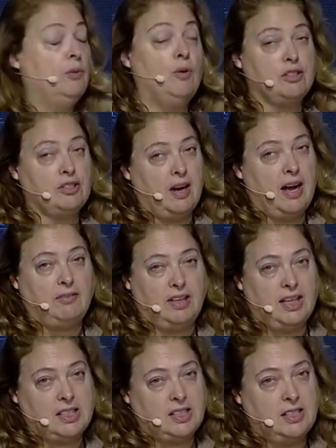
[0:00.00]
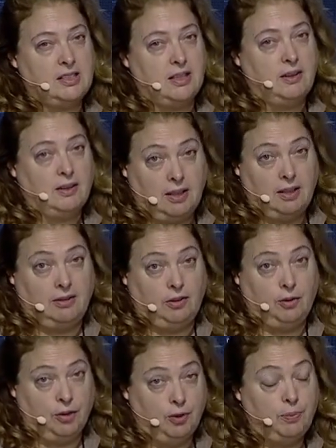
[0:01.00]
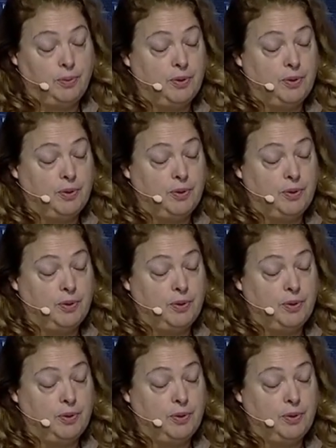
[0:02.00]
We also have elections in Europe.